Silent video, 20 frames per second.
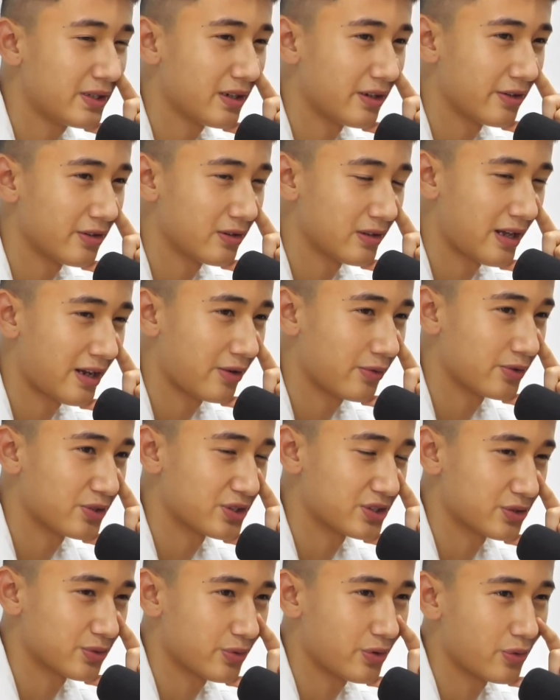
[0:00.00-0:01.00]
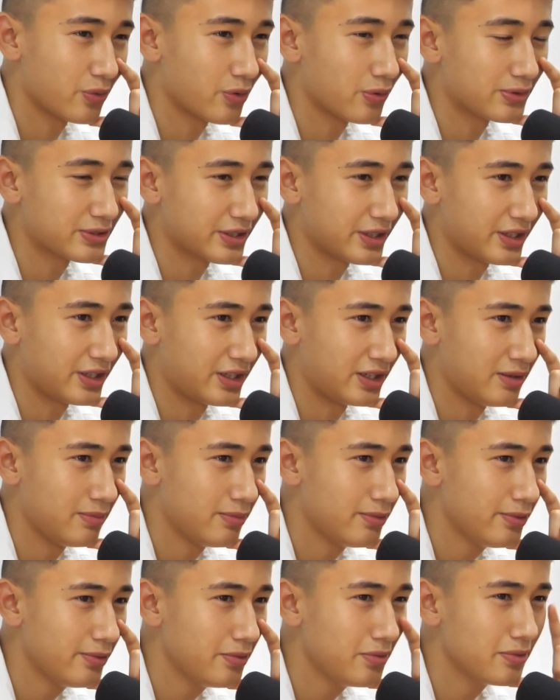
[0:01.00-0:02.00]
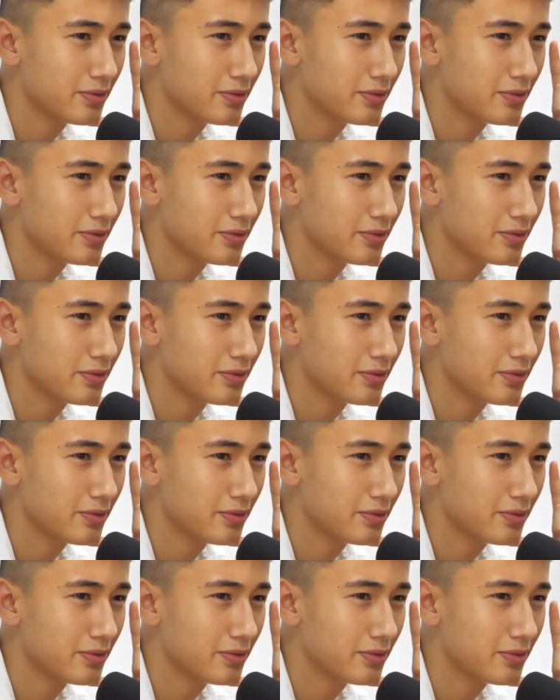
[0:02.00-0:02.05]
other languages as well. What was it, Hebrew?